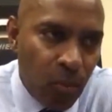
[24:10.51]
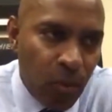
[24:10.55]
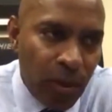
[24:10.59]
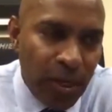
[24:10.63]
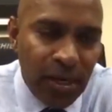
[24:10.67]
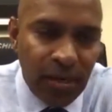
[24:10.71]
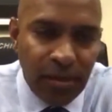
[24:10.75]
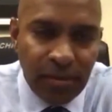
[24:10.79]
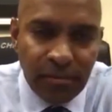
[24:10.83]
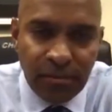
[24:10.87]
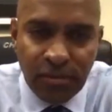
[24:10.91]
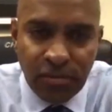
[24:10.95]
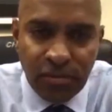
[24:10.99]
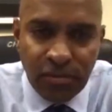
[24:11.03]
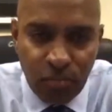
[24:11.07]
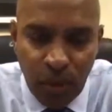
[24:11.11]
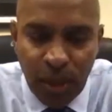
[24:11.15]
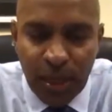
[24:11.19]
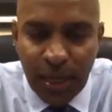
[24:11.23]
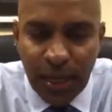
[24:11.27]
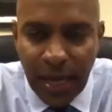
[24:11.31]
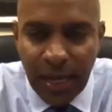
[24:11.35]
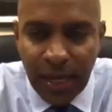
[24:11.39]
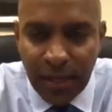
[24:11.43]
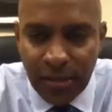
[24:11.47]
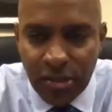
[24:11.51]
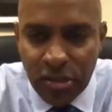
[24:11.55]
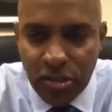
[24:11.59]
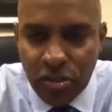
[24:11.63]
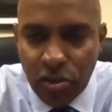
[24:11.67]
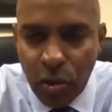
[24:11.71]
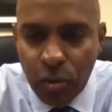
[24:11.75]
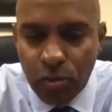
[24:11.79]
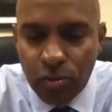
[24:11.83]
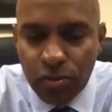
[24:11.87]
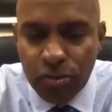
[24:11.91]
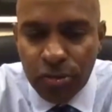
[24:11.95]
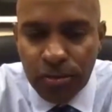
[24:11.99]
like I just told you,
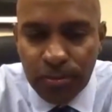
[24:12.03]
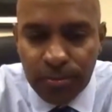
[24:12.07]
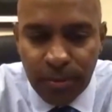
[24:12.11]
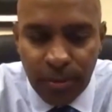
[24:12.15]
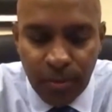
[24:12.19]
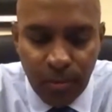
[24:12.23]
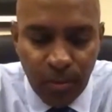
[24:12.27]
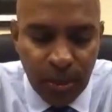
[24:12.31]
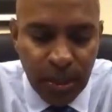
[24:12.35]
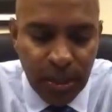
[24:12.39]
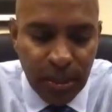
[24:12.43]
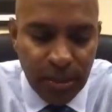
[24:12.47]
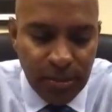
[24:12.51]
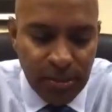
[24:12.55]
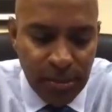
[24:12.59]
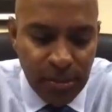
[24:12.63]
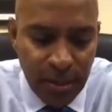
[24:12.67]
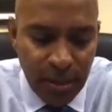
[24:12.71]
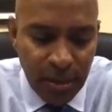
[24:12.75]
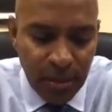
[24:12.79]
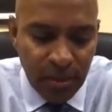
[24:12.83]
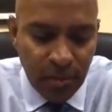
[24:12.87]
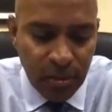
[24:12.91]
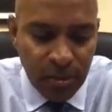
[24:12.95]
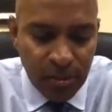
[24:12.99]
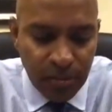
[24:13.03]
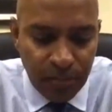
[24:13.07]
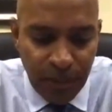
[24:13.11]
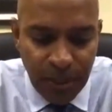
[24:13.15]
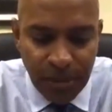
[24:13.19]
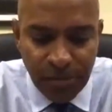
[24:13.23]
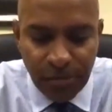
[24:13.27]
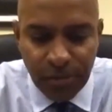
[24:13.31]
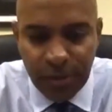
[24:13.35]
when it's when it's peaceful and it's,